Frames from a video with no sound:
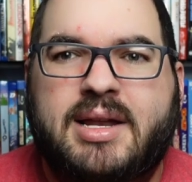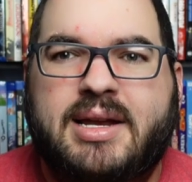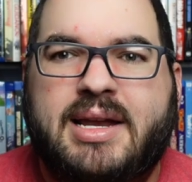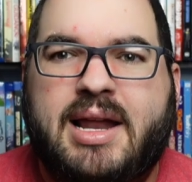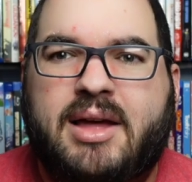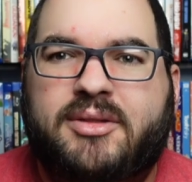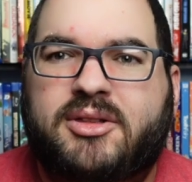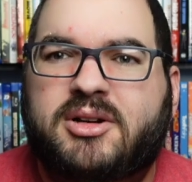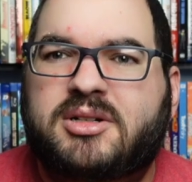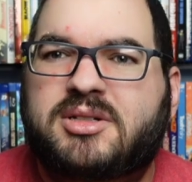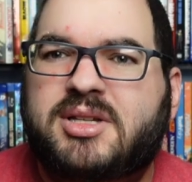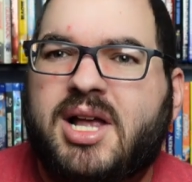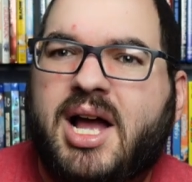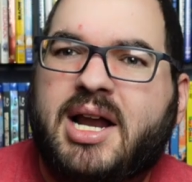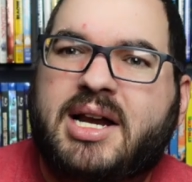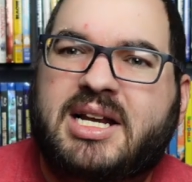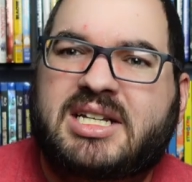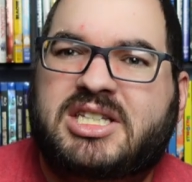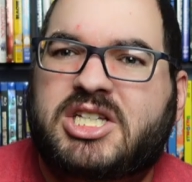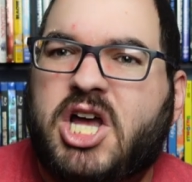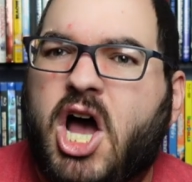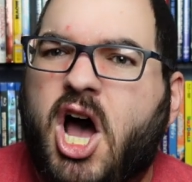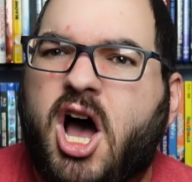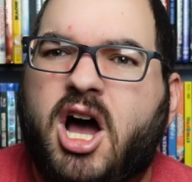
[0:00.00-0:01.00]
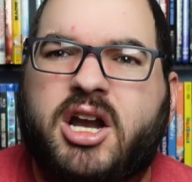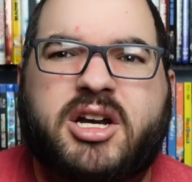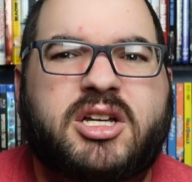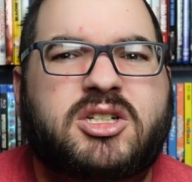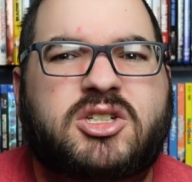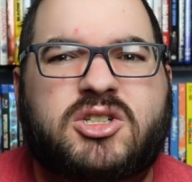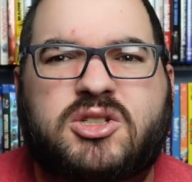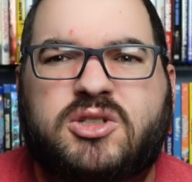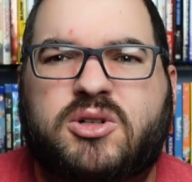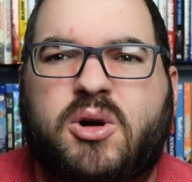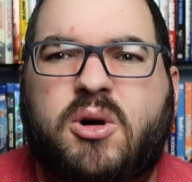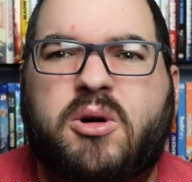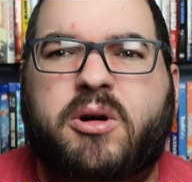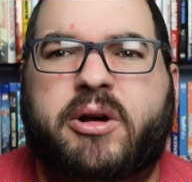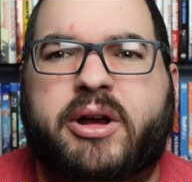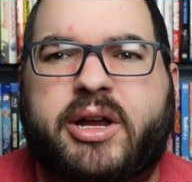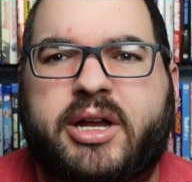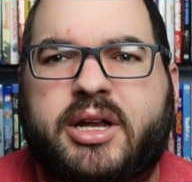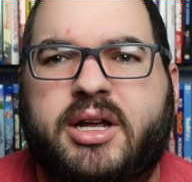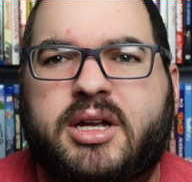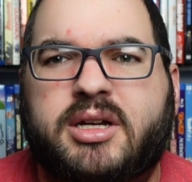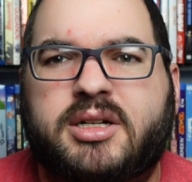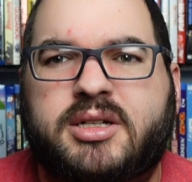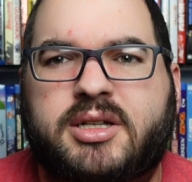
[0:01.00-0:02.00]
Now there's not a ton of
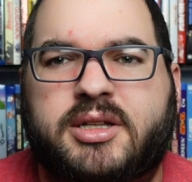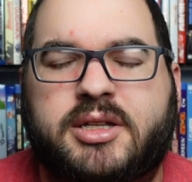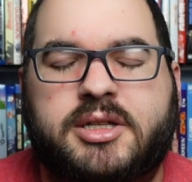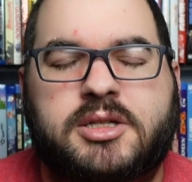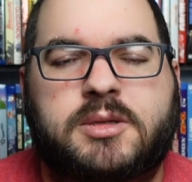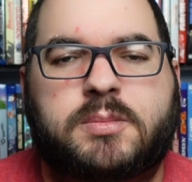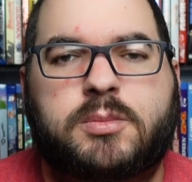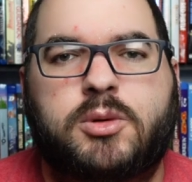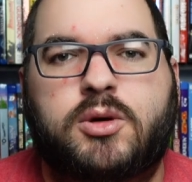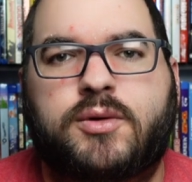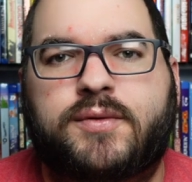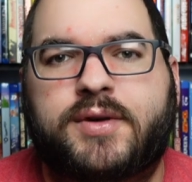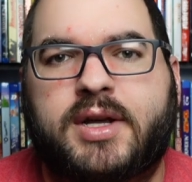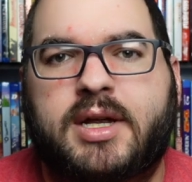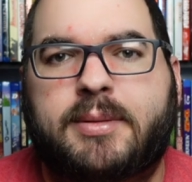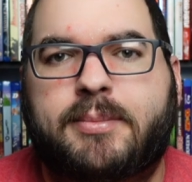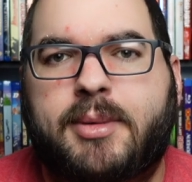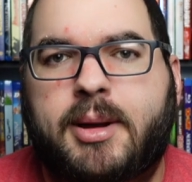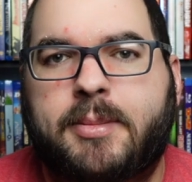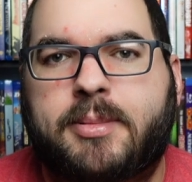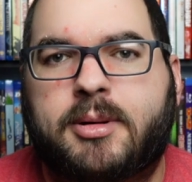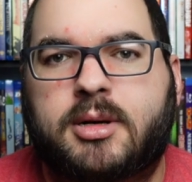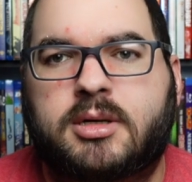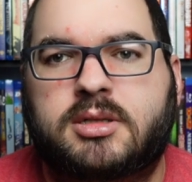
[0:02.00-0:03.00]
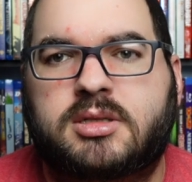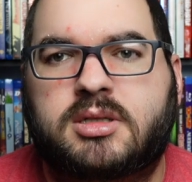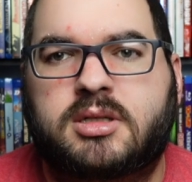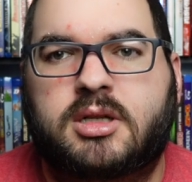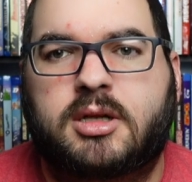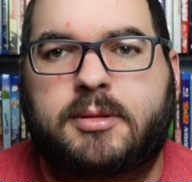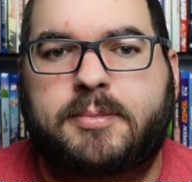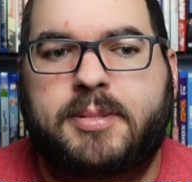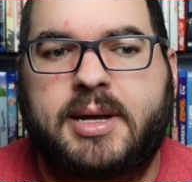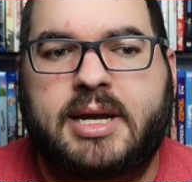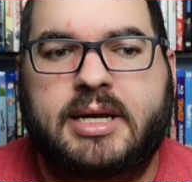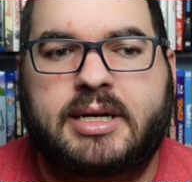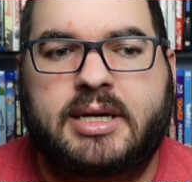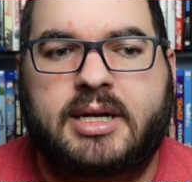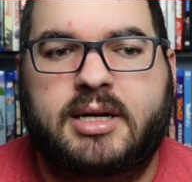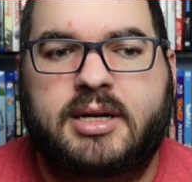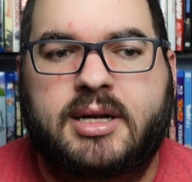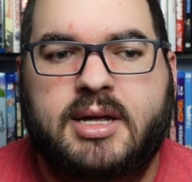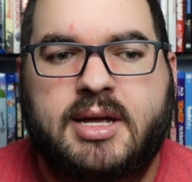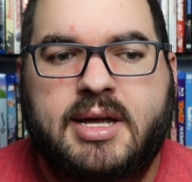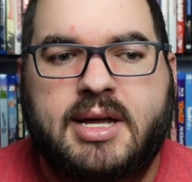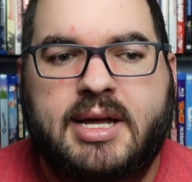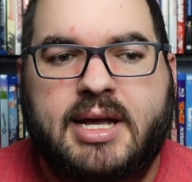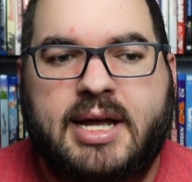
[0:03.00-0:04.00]
story to this movie in my personal opinion.
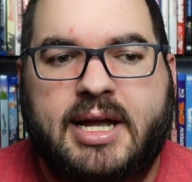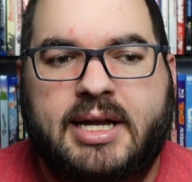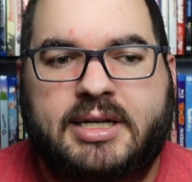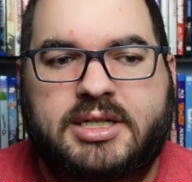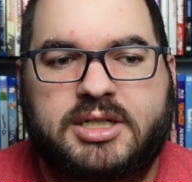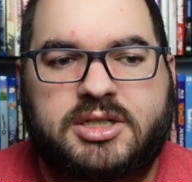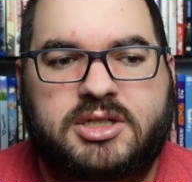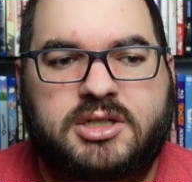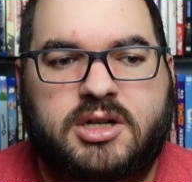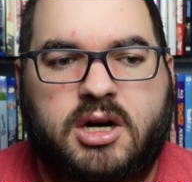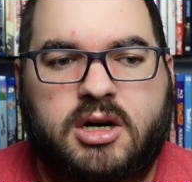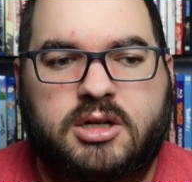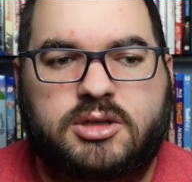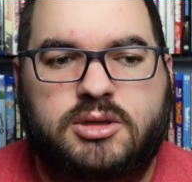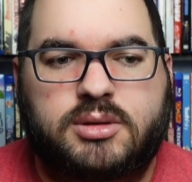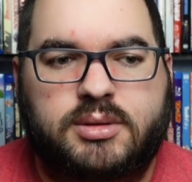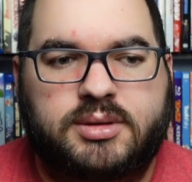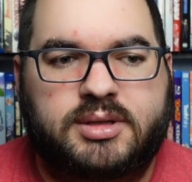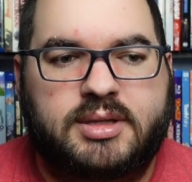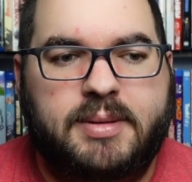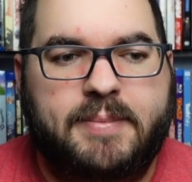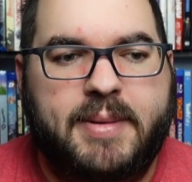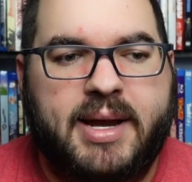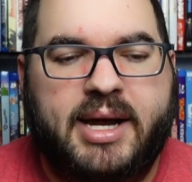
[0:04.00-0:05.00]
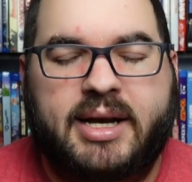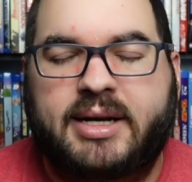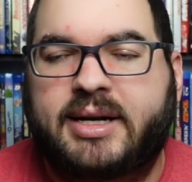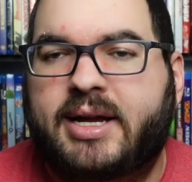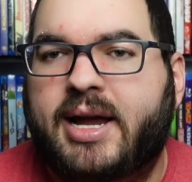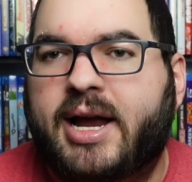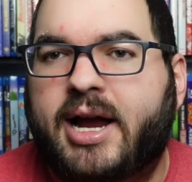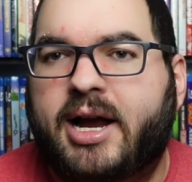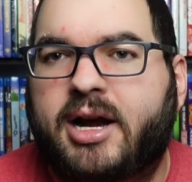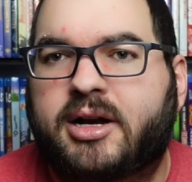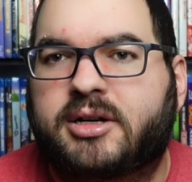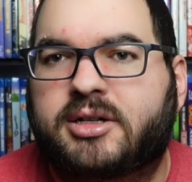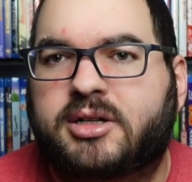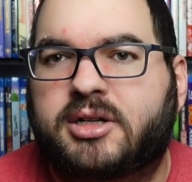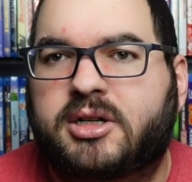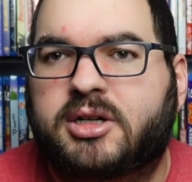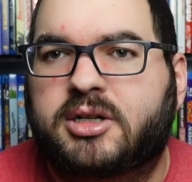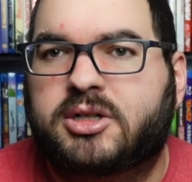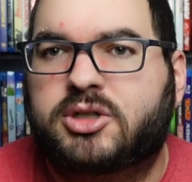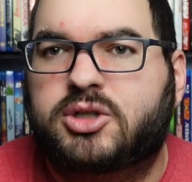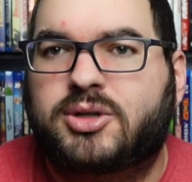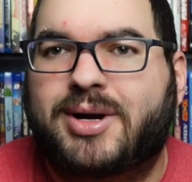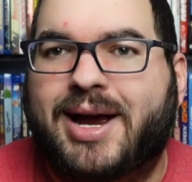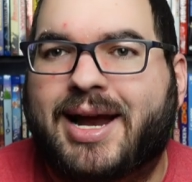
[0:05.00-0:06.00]
It just starts with the main
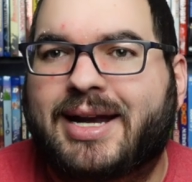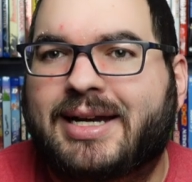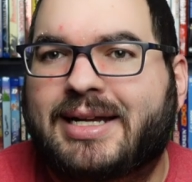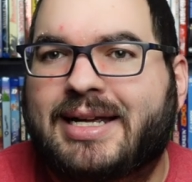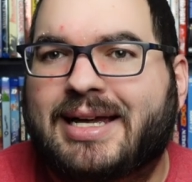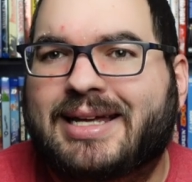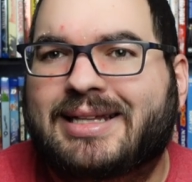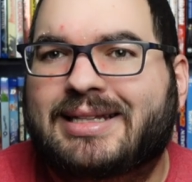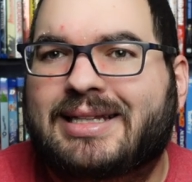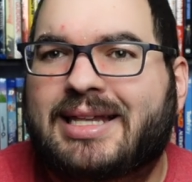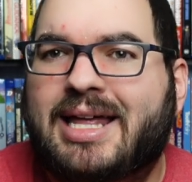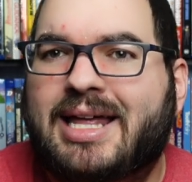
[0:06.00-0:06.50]
character trying to get